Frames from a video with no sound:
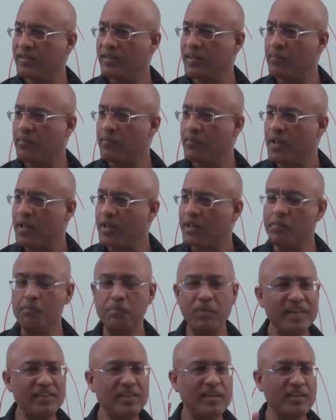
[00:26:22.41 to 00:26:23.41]
The, the
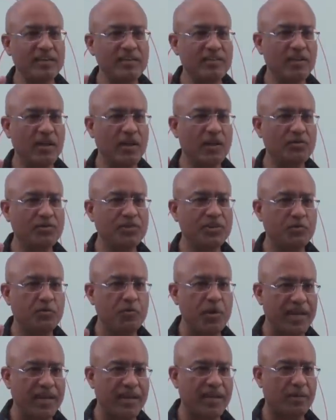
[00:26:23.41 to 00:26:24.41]
major reason of this
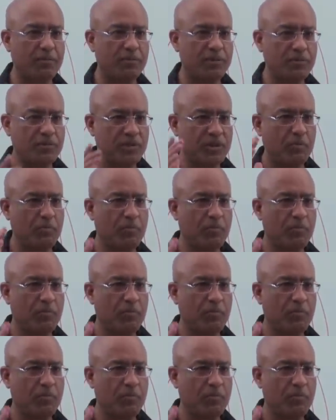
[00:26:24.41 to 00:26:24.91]
barrier between the